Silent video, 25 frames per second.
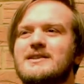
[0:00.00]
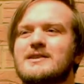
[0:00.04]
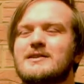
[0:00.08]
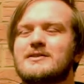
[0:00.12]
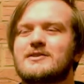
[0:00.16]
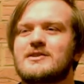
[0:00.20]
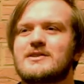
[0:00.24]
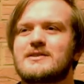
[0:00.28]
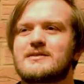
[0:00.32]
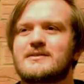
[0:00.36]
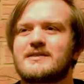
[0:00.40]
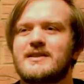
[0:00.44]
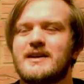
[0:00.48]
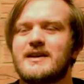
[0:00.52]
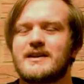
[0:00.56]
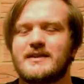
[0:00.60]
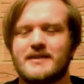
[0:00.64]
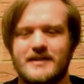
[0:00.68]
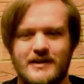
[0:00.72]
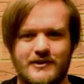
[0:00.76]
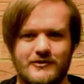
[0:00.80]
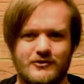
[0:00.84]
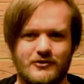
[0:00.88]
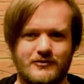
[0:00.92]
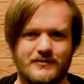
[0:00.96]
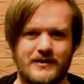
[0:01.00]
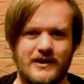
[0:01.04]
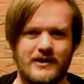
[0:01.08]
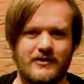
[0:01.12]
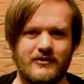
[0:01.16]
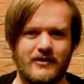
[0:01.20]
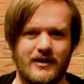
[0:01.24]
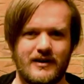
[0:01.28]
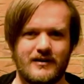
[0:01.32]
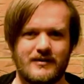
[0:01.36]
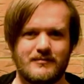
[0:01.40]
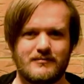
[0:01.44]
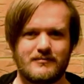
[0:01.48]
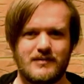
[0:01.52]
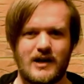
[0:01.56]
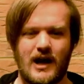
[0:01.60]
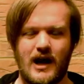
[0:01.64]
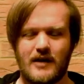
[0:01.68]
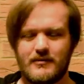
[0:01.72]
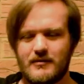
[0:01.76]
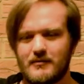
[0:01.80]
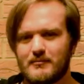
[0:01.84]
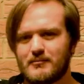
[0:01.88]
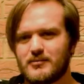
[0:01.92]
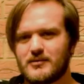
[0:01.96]
I should just take the intro video and
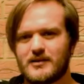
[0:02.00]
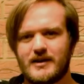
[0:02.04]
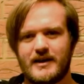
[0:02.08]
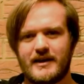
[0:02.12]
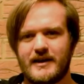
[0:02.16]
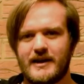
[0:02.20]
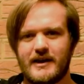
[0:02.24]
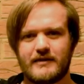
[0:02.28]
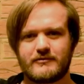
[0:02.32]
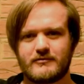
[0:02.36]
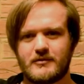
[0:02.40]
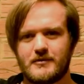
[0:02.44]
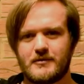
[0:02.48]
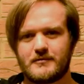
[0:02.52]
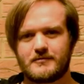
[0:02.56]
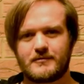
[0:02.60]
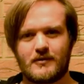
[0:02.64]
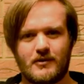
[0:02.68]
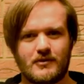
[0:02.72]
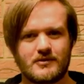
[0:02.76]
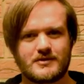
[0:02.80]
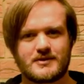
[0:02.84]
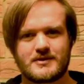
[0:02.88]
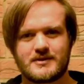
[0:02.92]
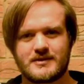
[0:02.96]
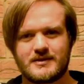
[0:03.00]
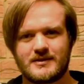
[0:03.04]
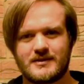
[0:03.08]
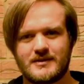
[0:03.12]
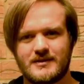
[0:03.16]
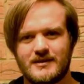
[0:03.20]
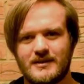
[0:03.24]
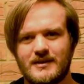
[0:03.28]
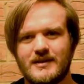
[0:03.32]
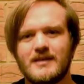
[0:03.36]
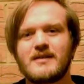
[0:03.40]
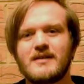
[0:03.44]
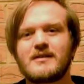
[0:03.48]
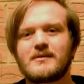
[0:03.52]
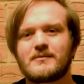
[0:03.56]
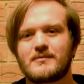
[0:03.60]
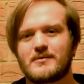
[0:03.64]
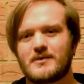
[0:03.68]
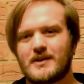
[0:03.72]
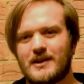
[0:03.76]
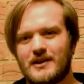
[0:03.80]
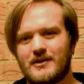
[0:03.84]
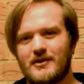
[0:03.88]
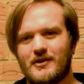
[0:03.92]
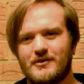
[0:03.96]
have it play in reverse
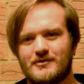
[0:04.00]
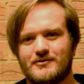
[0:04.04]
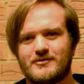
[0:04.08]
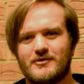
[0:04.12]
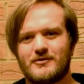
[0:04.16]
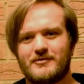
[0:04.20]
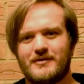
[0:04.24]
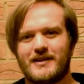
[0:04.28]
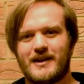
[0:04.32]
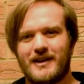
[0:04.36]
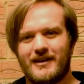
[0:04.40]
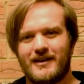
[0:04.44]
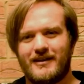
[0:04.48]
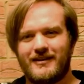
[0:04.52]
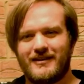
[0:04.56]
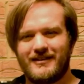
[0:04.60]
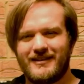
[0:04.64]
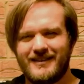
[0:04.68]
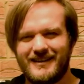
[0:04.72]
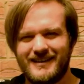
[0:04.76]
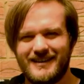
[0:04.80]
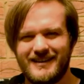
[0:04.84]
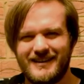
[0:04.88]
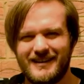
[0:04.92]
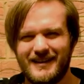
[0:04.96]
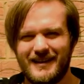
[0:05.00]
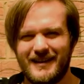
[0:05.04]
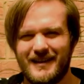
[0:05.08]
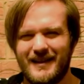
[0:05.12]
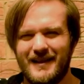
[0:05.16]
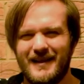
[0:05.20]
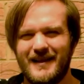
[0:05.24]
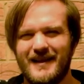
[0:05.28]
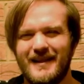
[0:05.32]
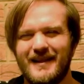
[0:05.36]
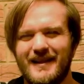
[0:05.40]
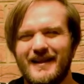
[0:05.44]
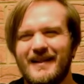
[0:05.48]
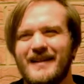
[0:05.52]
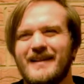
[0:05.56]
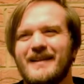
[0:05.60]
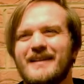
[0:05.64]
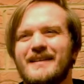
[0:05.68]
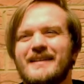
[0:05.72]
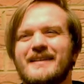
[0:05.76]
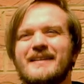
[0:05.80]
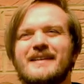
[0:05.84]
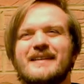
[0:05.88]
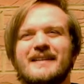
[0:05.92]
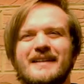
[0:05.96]
for the outro video.
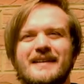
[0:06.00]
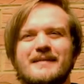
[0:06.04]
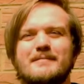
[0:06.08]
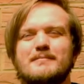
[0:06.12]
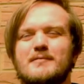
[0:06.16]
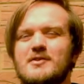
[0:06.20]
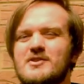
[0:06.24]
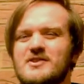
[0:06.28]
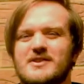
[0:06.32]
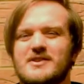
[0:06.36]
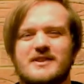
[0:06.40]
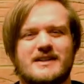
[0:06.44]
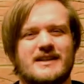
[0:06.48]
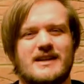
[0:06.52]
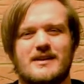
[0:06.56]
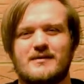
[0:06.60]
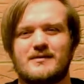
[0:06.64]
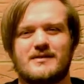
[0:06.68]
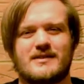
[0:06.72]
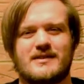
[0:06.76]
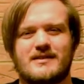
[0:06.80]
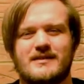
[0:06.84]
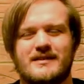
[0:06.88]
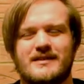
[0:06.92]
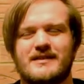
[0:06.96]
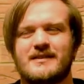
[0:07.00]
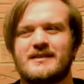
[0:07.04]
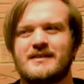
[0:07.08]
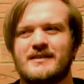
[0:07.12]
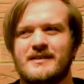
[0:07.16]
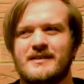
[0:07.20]
Music and everything.